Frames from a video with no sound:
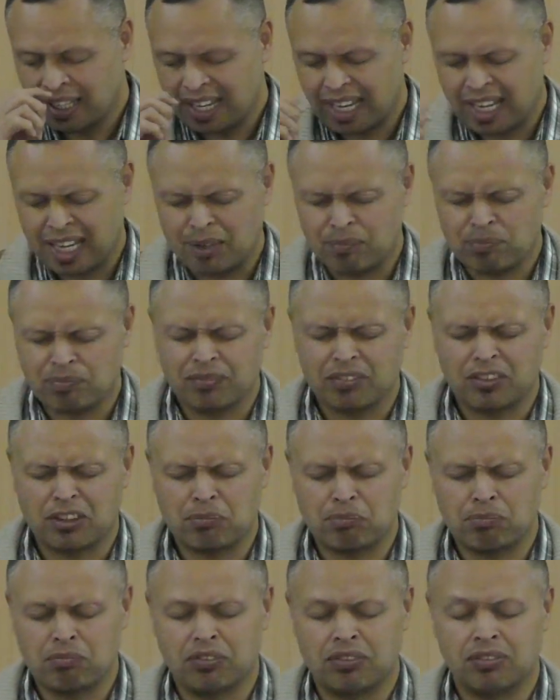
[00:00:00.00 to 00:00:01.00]
Um, the
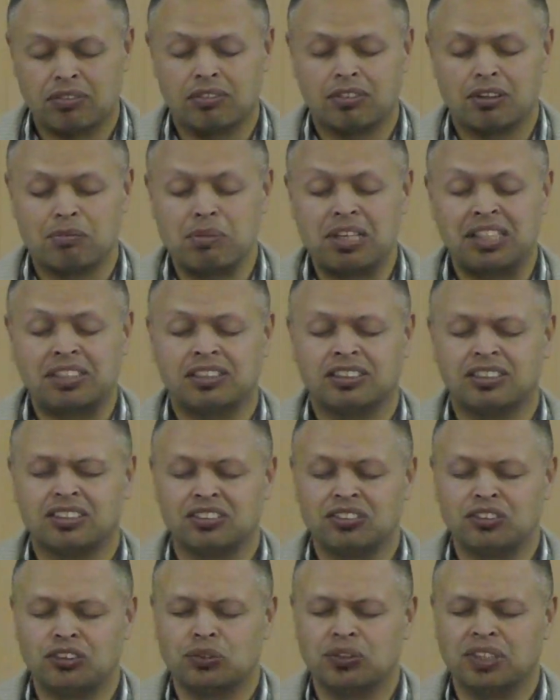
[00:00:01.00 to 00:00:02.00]
the message
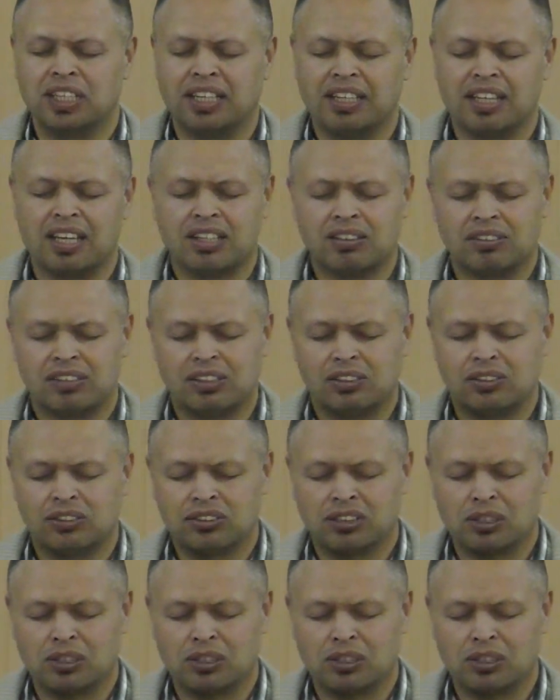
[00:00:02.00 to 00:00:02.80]
is still getting out there, Lord.